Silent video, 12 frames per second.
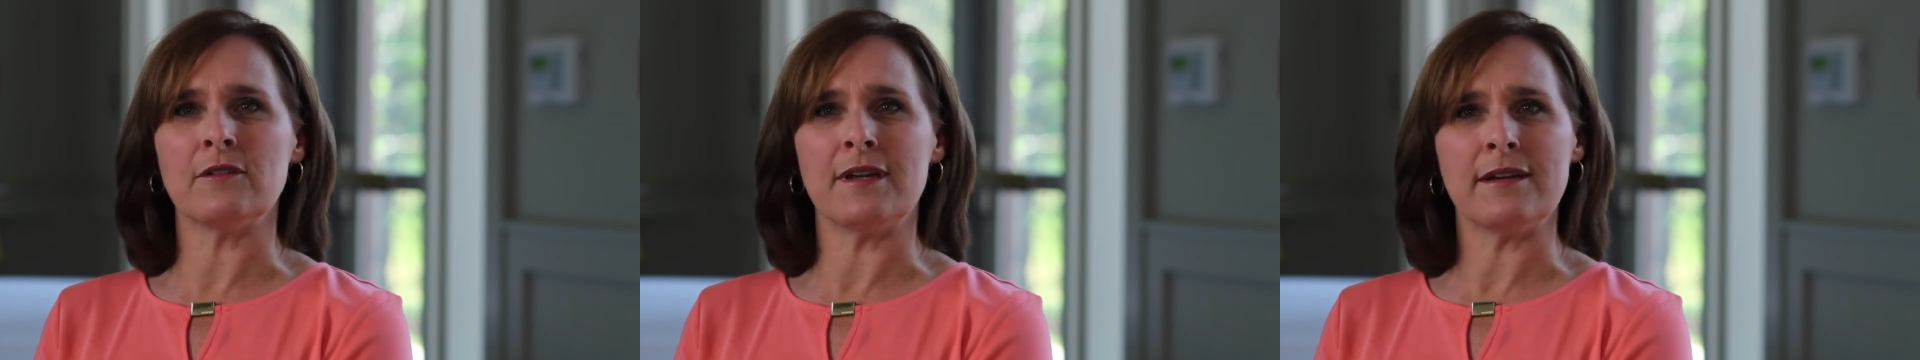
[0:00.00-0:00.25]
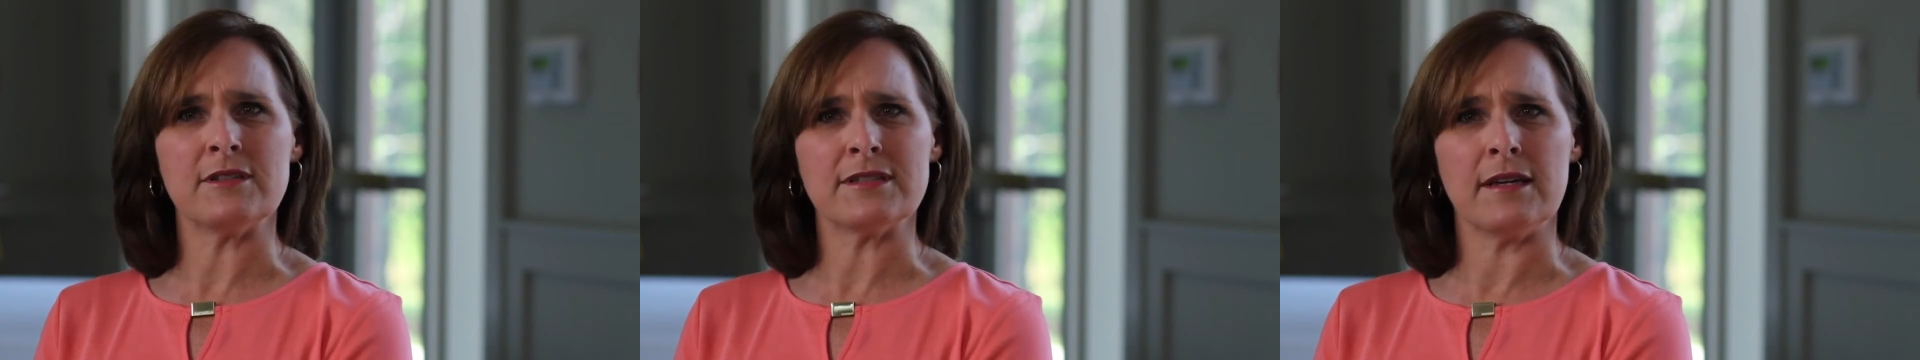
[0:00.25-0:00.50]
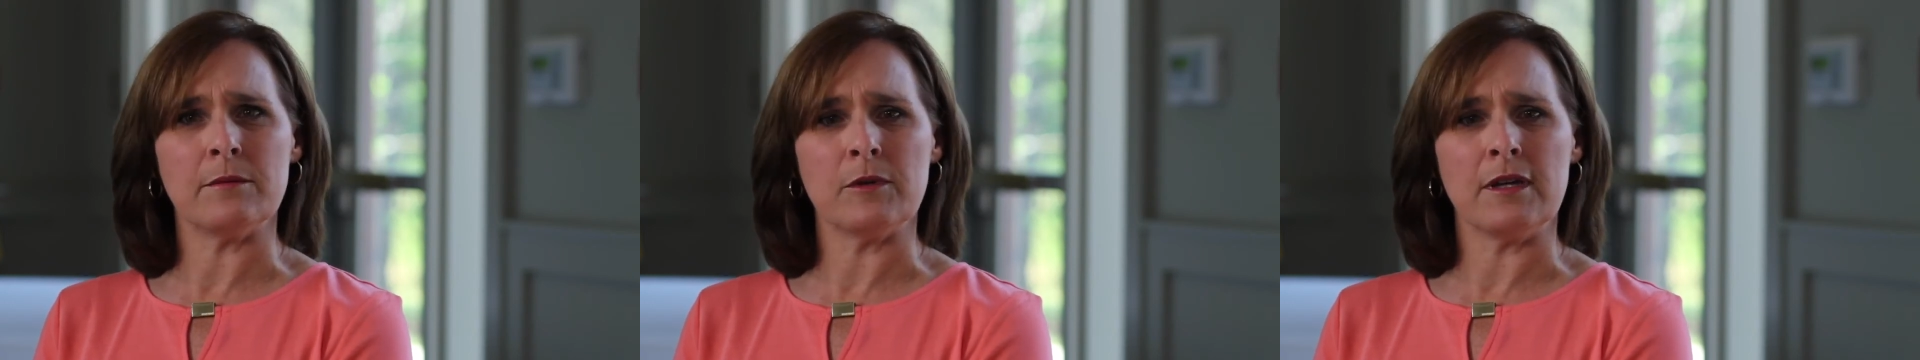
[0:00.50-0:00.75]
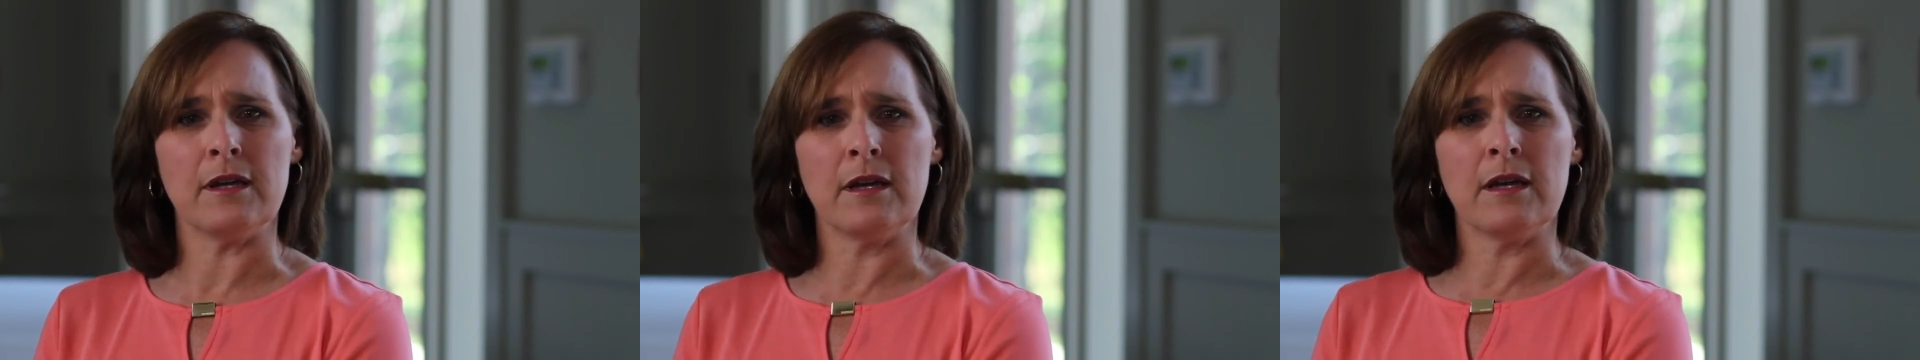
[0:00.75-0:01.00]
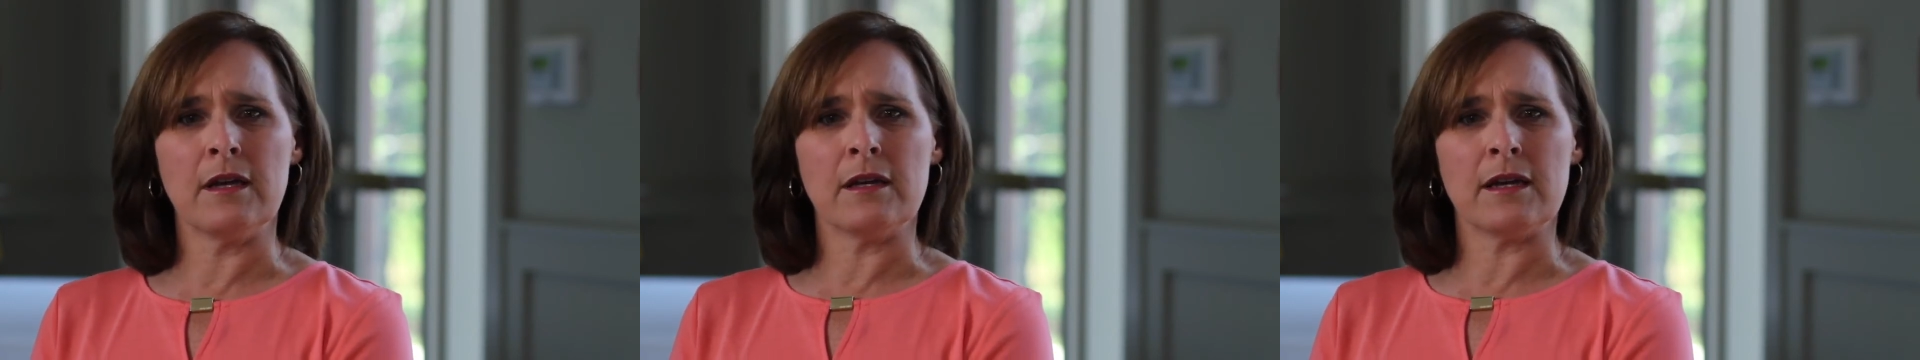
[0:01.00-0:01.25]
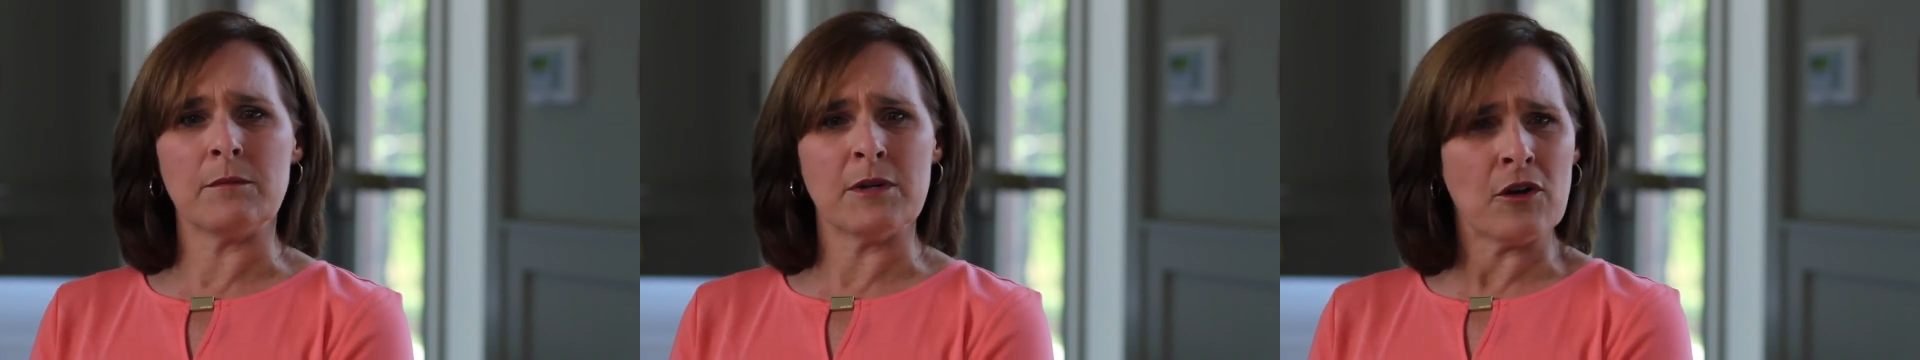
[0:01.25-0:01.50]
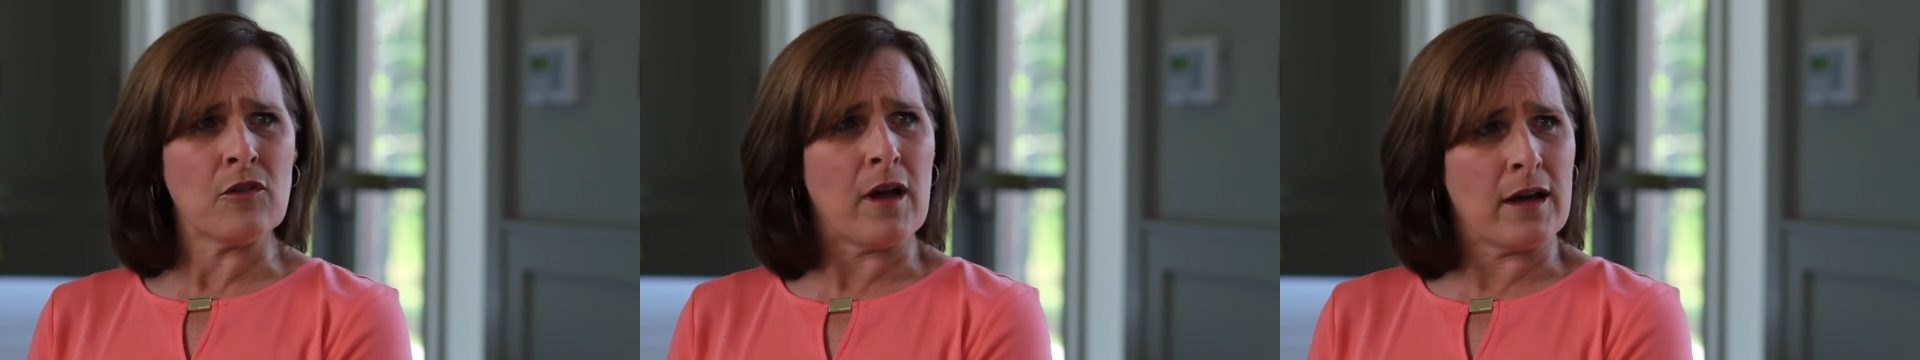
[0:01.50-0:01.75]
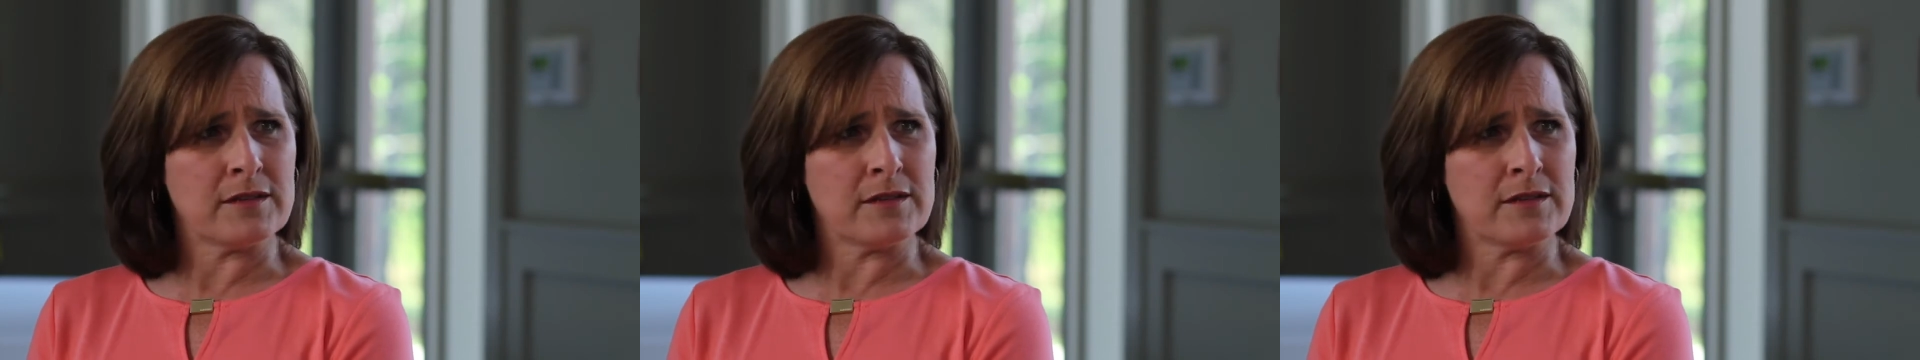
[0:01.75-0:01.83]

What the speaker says: Davis, can we go to the